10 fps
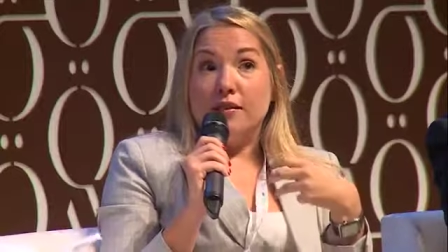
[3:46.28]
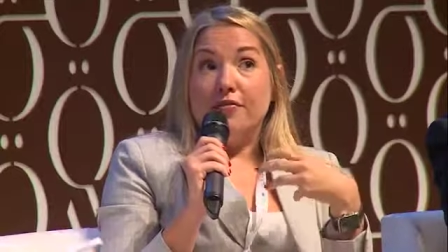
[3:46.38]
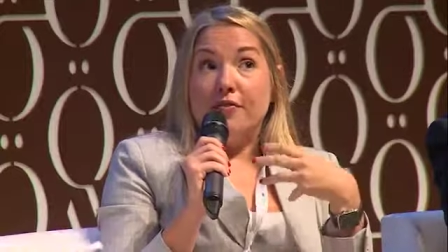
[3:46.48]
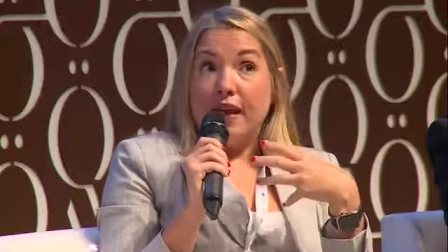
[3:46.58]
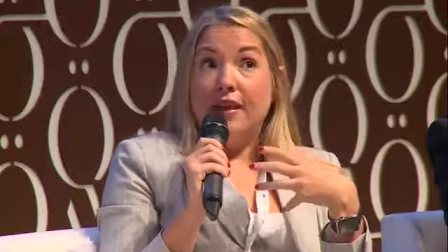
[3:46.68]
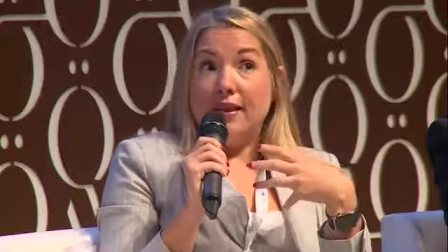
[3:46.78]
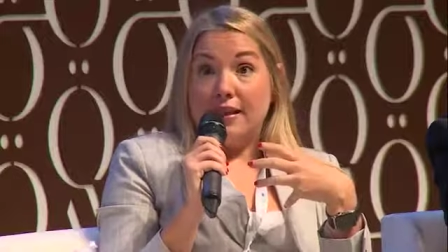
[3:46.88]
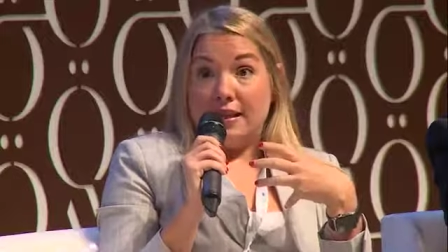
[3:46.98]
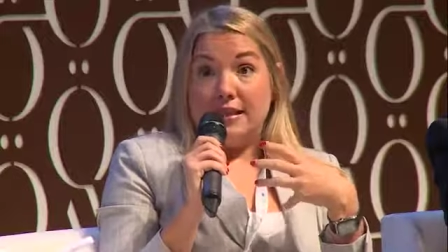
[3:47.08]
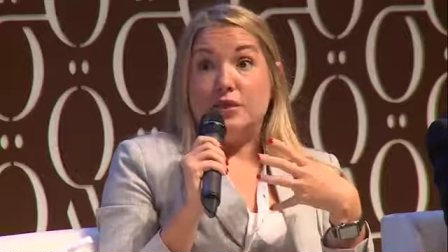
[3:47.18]
feel
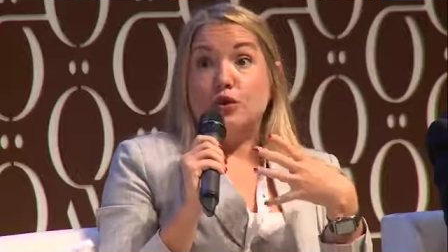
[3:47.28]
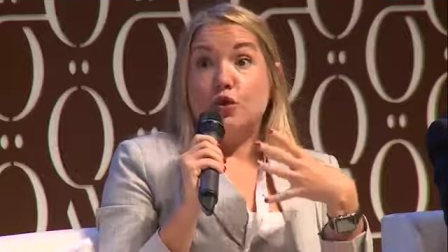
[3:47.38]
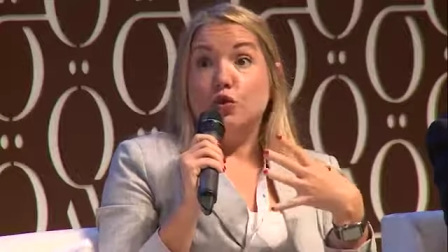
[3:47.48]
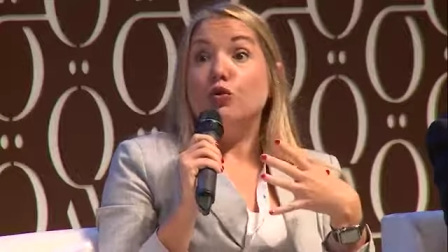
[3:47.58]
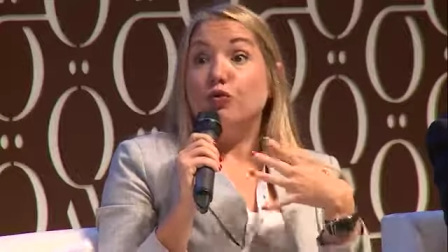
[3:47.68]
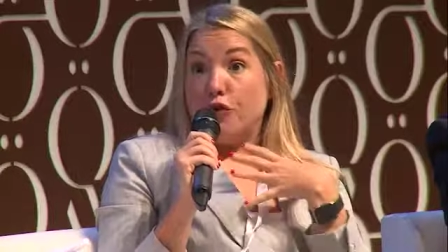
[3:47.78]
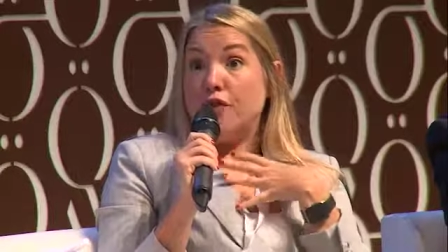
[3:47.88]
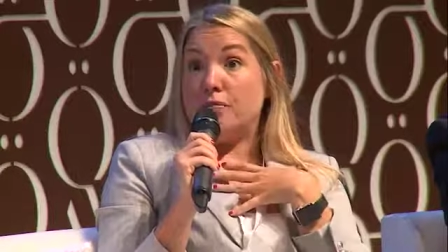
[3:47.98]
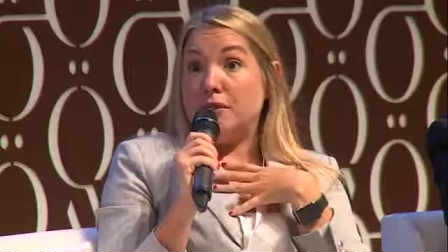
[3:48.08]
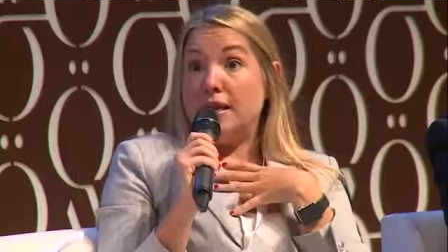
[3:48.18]
that it is good for
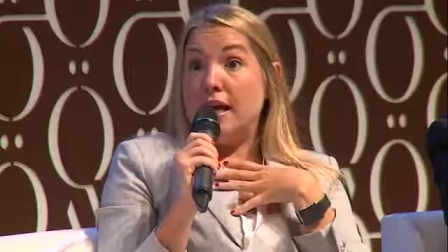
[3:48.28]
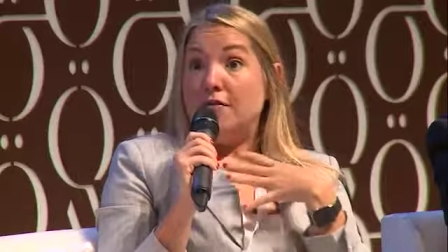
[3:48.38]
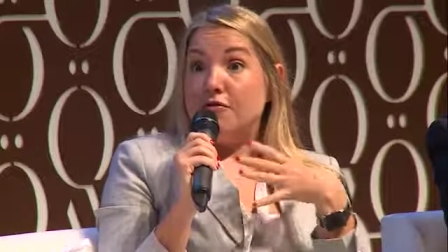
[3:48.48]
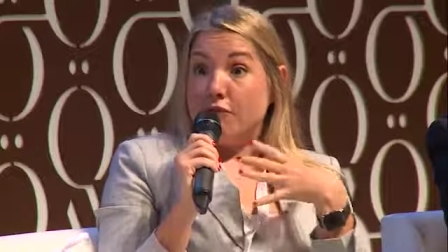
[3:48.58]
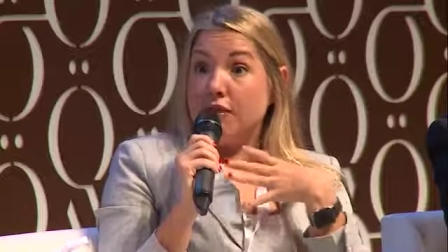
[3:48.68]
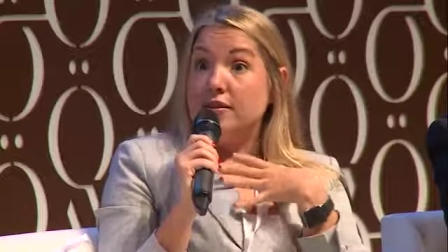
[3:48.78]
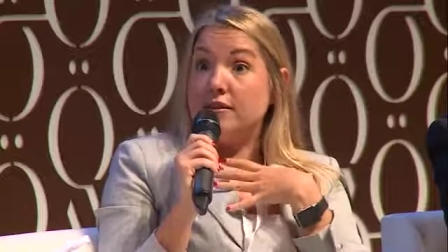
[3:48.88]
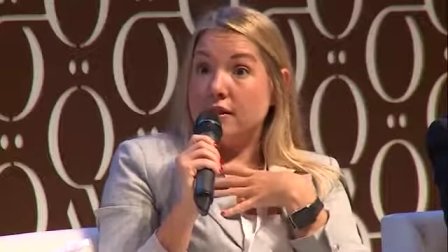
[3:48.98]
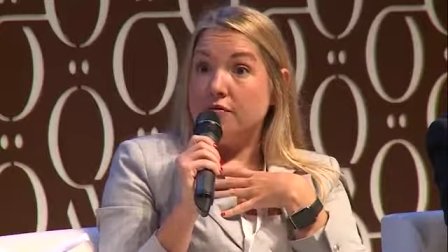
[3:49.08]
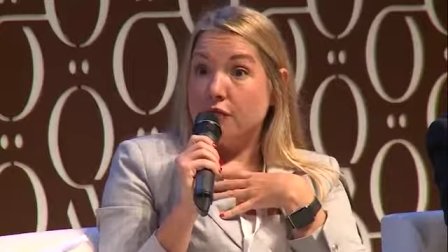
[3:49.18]
themselves, for their,
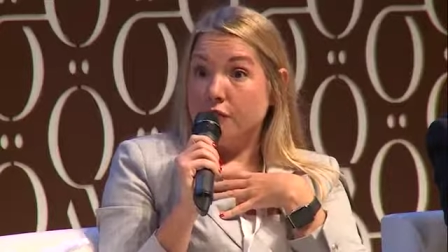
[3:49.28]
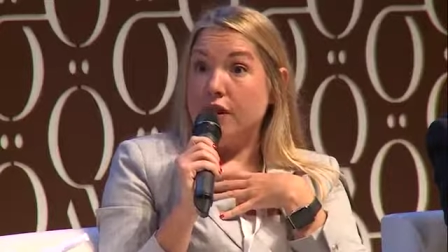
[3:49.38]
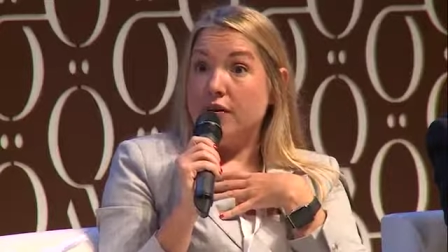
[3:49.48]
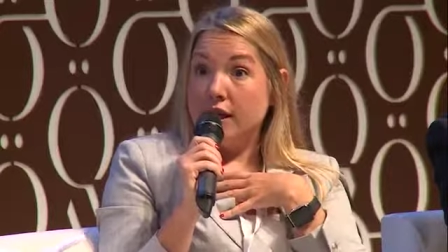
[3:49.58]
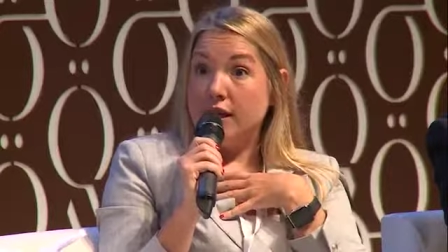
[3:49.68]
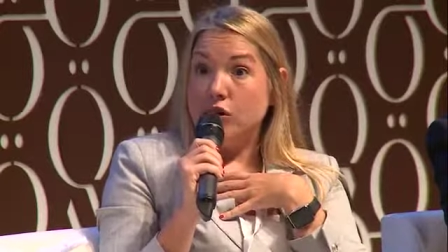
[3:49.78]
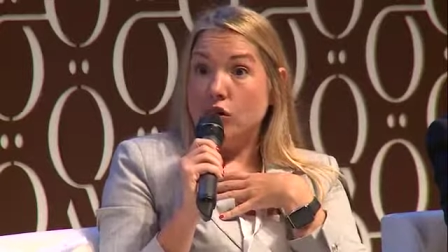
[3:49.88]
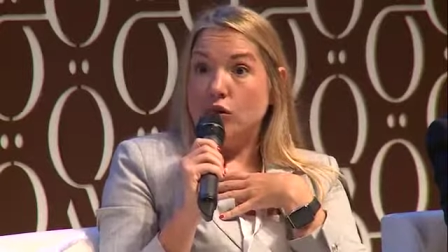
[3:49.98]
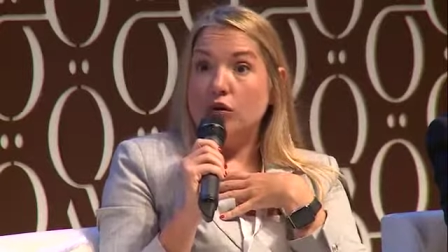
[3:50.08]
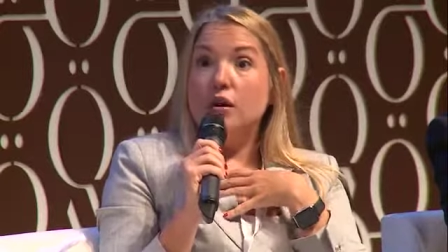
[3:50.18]
for their
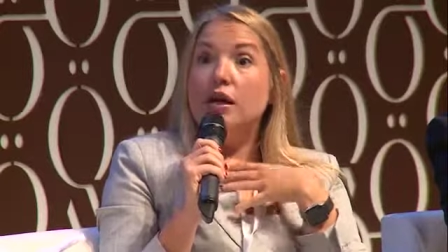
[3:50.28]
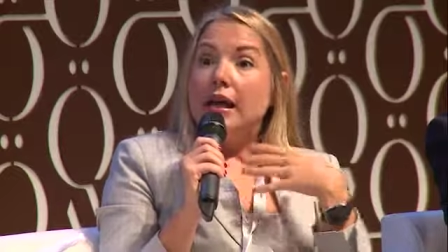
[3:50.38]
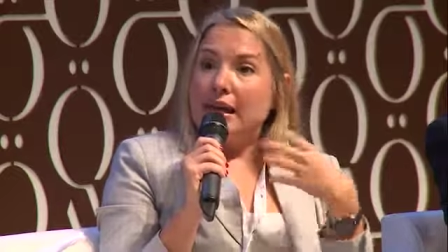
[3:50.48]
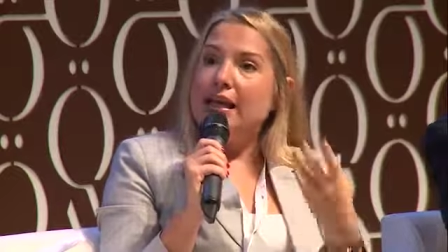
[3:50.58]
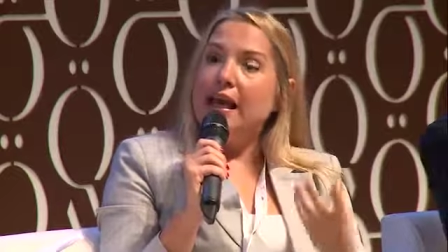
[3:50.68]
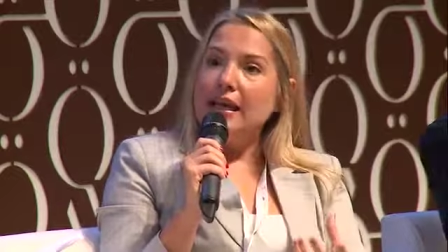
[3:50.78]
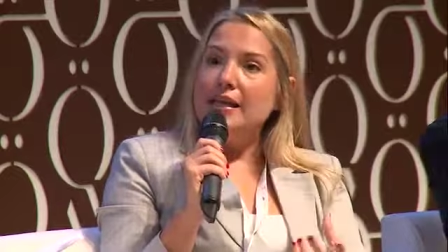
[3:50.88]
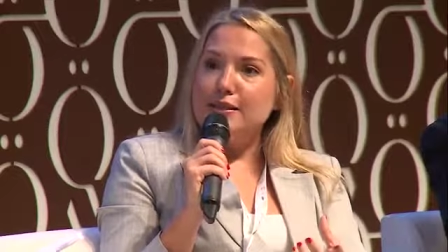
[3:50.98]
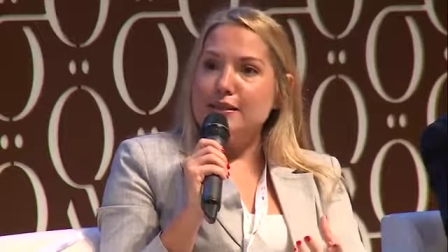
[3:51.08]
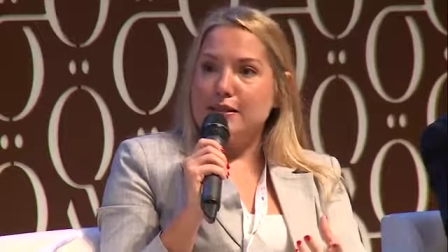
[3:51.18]
ego, again,
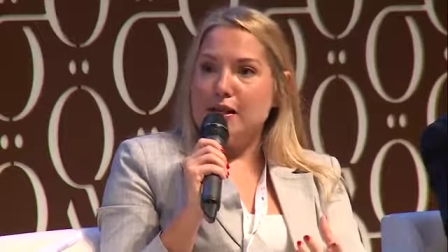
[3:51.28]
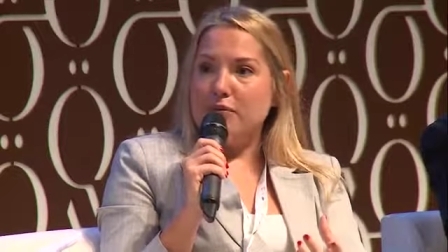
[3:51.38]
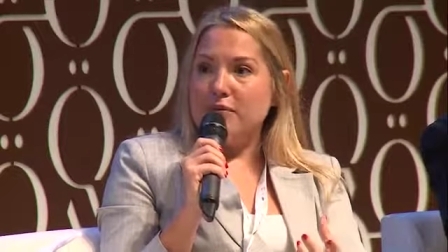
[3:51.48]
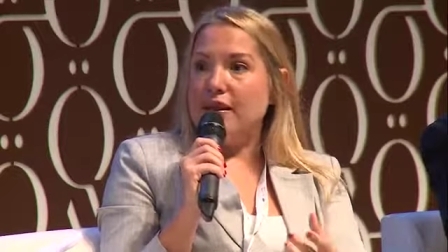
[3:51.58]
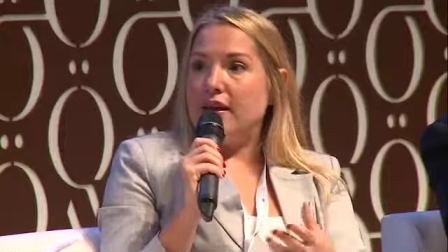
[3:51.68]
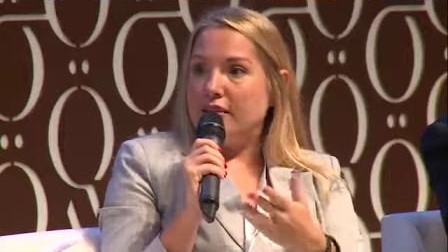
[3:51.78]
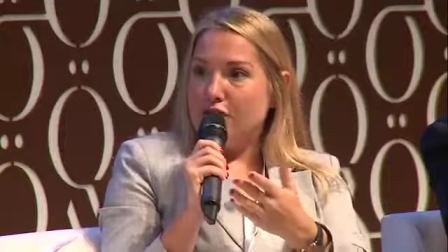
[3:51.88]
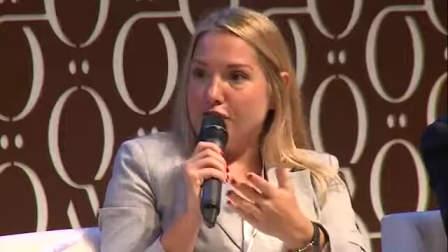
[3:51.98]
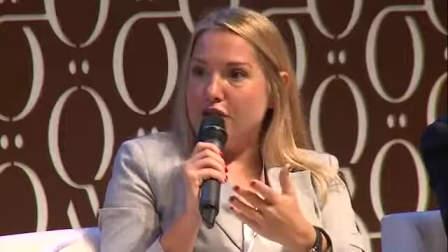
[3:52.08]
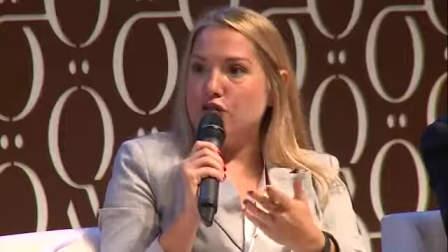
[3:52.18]
it's the same thing. The
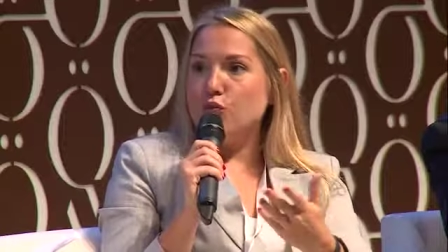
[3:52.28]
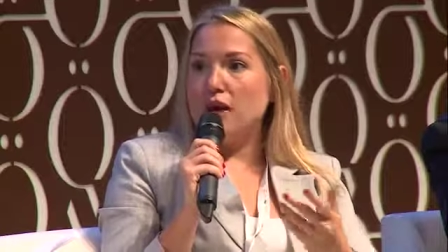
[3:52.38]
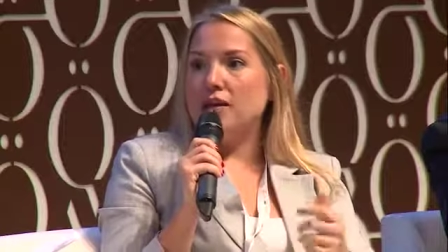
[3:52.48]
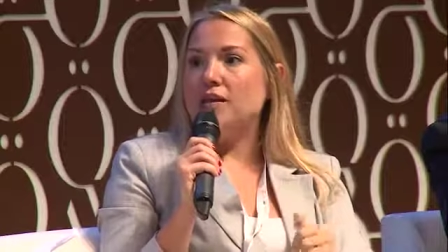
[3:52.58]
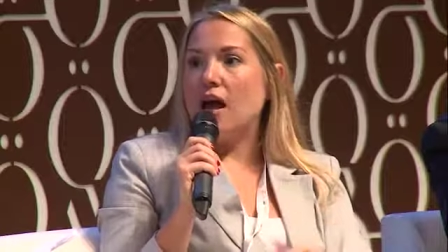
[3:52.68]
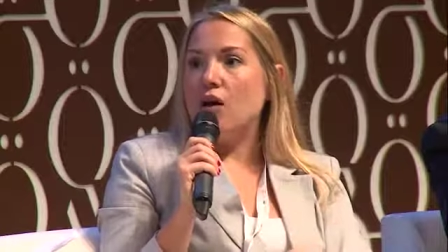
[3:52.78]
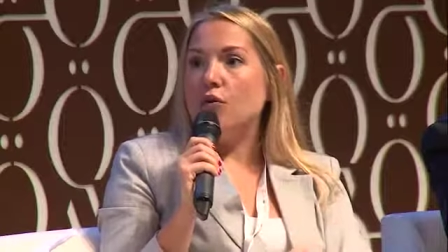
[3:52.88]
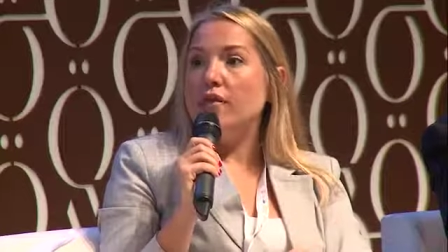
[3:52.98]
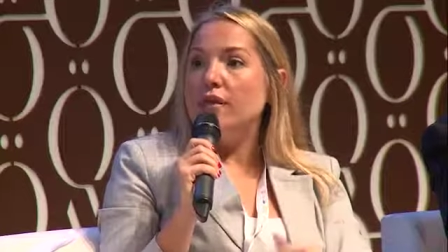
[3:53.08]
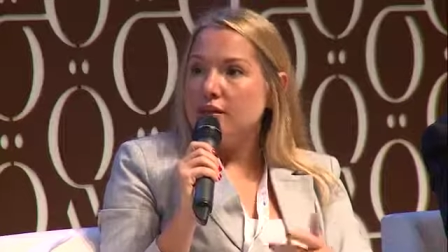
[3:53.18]
first one is how
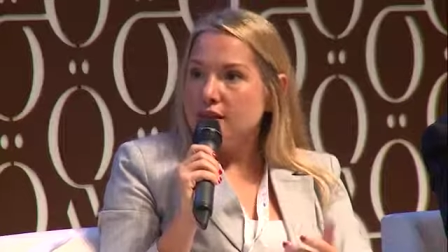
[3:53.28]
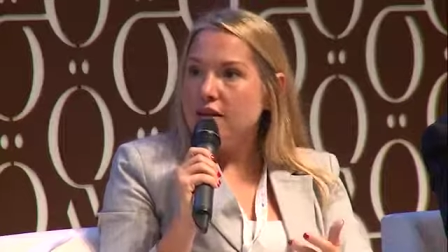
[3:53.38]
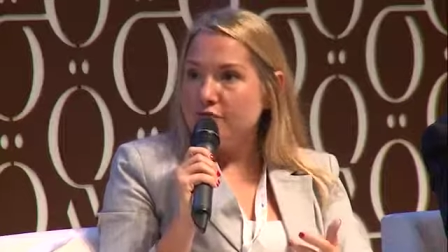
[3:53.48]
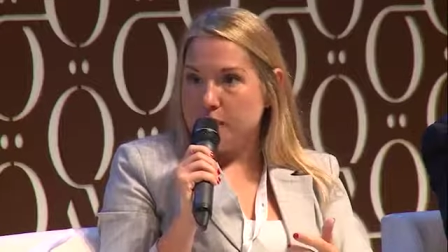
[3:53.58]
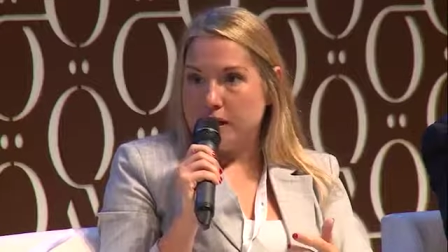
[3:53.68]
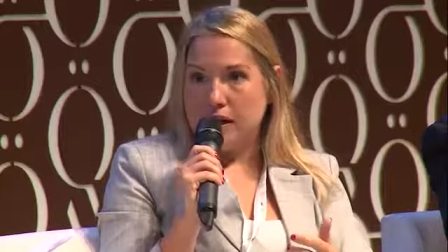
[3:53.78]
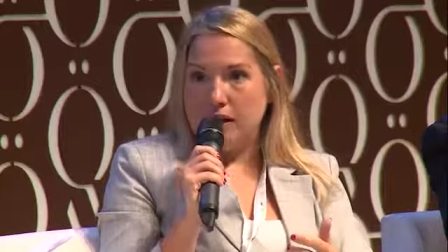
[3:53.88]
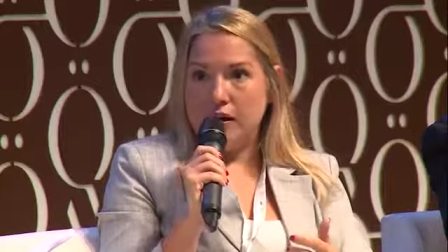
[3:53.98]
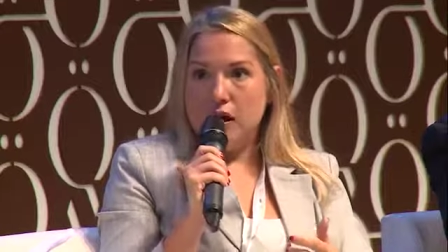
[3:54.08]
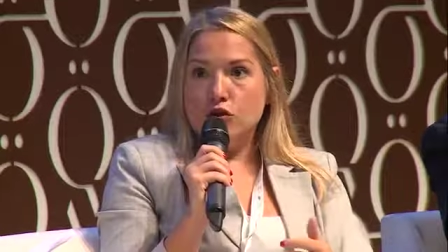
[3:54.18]
can they save money?